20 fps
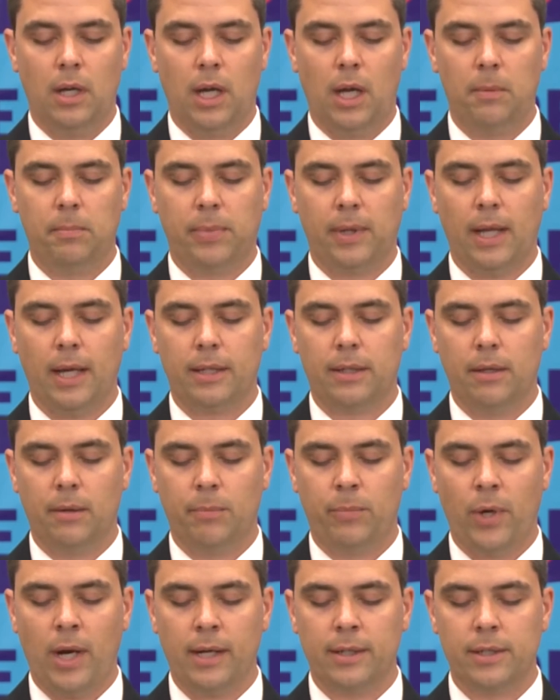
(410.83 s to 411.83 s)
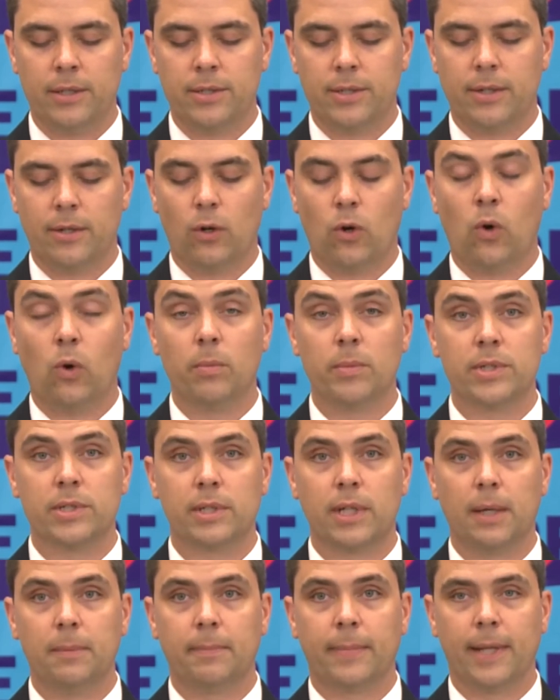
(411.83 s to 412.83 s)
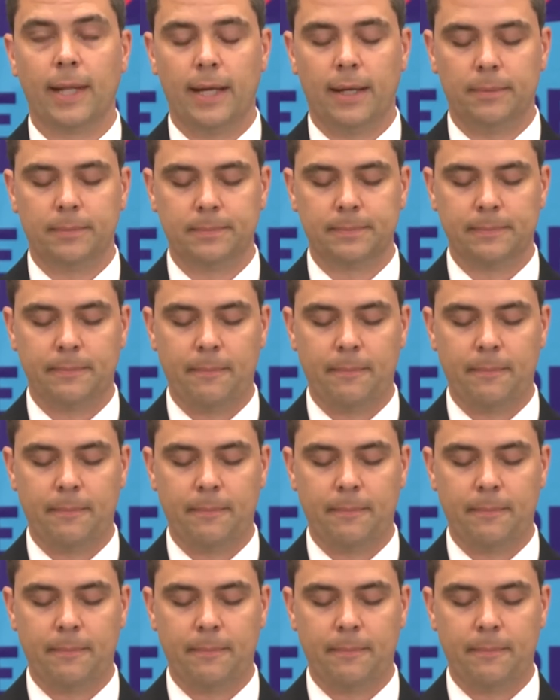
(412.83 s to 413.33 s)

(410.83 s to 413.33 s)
and practice their home escape plan.